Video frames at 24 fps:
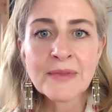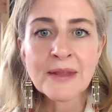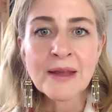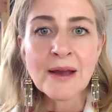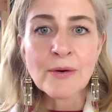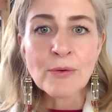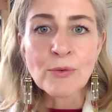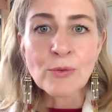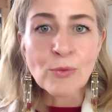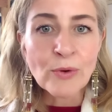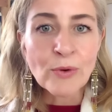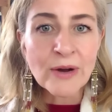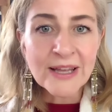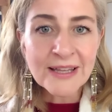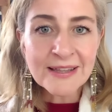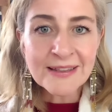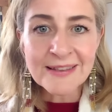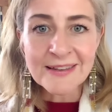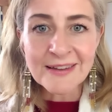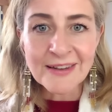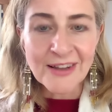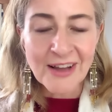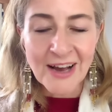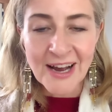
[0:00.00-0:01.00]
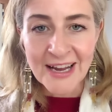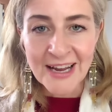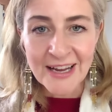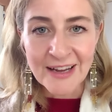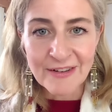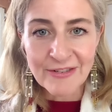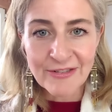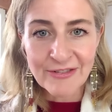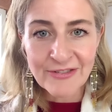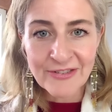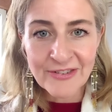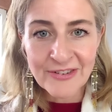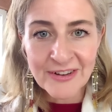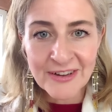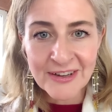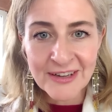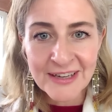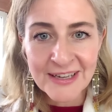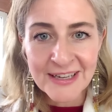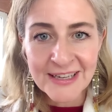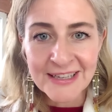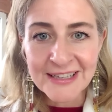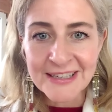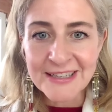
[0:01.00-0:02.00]
with life
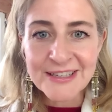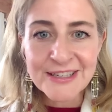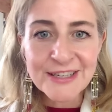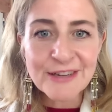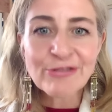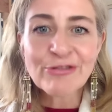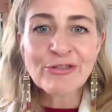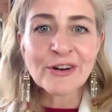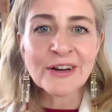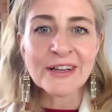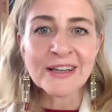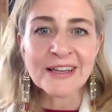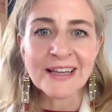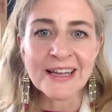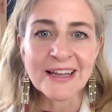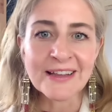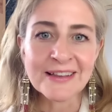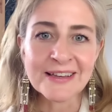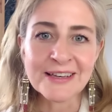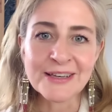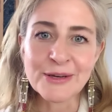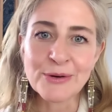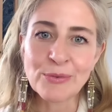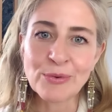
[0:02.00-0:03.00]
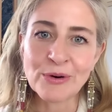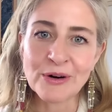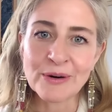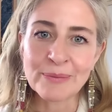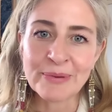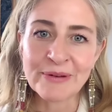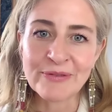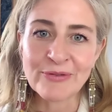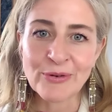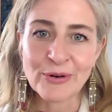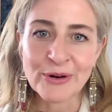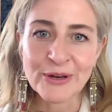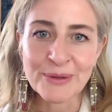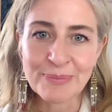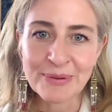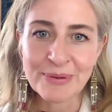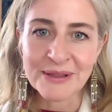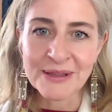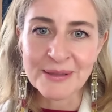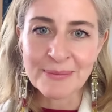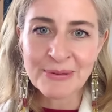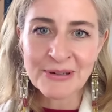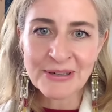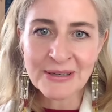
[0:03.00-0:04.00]
differently than you were before you put
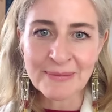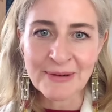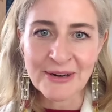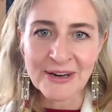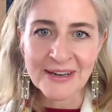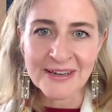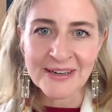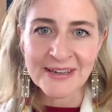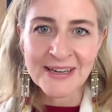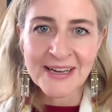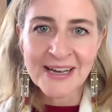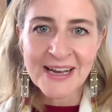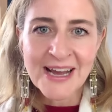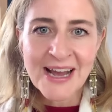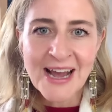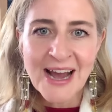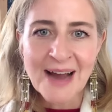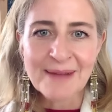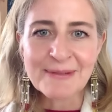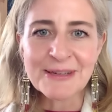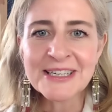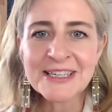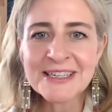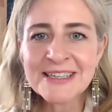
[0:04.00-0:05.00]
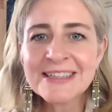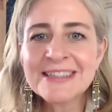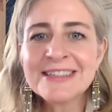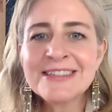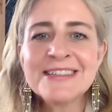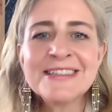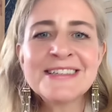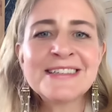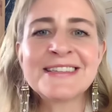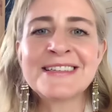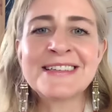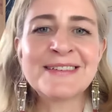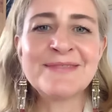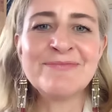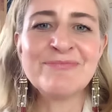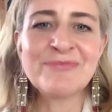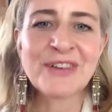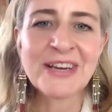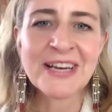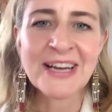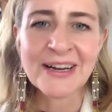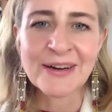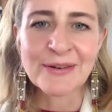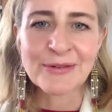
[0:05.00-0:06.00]
the bergamot on. I mean, let's just
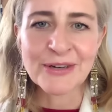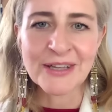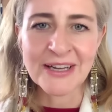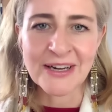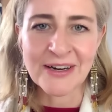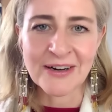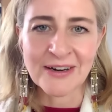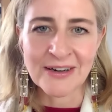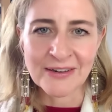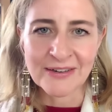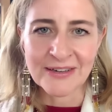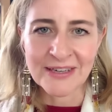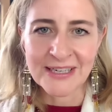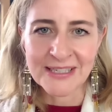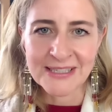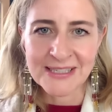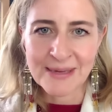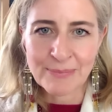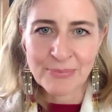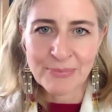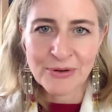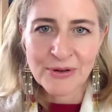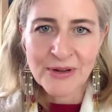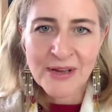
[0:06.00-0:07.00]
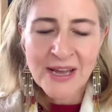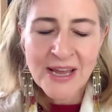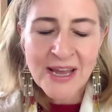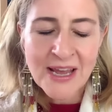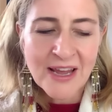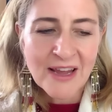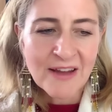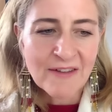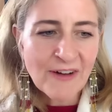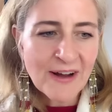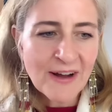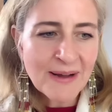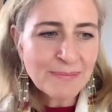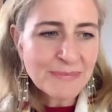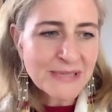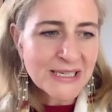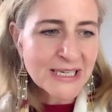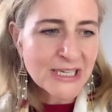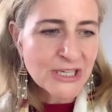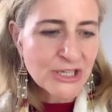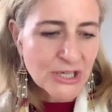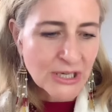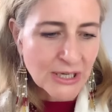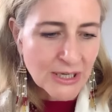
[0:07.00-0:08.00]
take a really concrete example. If I'm
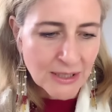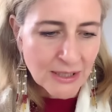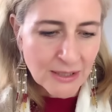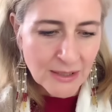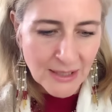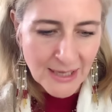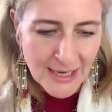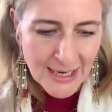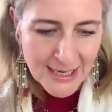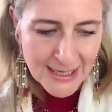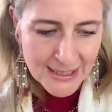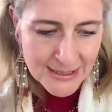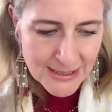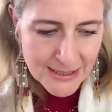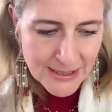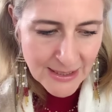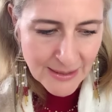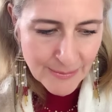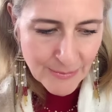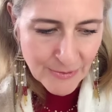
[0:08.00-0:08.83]
teaching a class and I'm